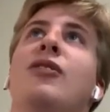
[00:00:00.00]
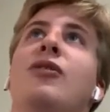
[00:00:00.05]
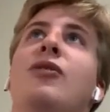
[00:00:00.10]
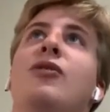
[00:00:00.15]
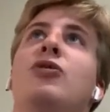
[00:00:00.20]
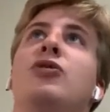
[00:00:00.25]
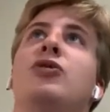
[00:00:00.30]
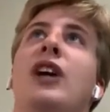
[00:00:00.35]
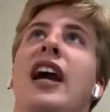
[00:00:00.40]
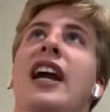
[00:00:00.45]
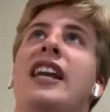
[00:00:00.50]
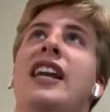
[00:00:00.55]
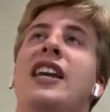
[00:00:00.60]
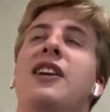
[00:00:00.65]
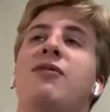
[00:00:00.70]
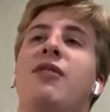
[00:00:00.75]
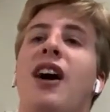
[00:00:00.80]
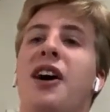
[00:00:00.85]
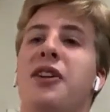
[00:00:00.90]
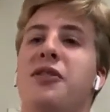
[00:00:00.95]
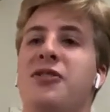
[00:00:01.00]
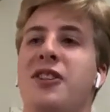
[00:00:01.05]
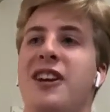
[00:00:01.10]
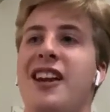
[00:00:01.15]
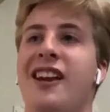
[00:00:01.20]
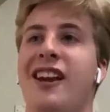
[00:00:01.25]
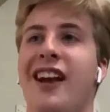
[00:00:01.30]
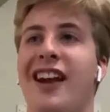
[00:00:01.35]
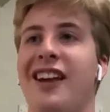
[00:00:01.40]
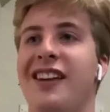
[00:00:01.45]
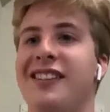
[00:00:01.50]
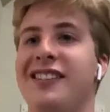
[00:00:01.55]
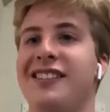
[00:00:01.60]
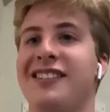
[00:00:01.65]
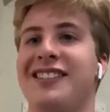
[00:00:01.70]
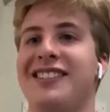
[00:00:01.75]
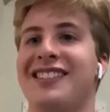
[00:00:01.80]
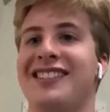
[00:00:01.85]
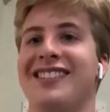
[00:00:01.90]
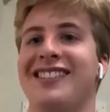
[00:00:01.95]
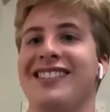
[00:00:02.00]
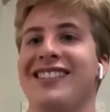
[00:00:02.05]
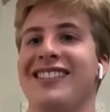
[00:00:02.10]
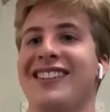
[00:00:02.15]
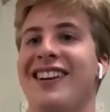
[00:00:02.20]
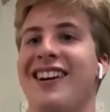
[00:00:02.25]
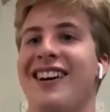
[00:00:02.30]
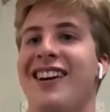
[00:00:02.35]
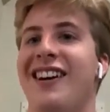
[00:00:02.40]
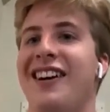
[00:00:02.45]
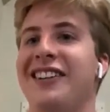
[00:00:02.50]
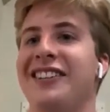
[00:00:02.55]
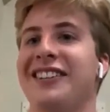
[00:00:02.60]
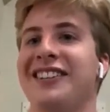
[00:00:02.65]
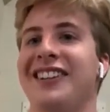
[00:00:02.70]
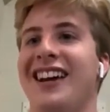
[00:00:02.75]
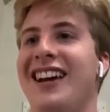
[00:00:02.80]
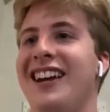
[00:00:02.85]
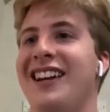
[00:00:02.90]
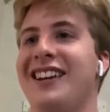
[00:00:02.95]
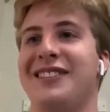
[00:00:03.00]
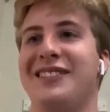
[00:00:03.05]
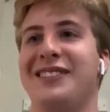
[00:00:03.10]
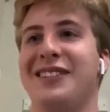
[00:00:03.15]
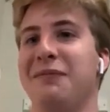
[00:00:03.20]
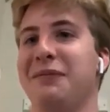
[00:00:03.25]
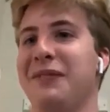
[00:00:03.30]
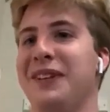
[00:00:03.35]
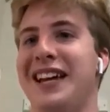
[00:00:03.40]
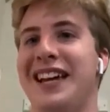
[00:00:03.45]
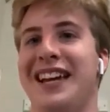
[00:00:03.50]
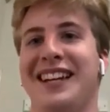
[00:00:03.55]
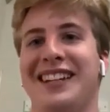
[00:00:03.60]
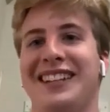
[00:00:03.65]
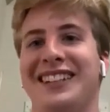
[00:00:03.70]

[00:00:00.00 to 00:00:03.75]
Raini Rodriguez on like some like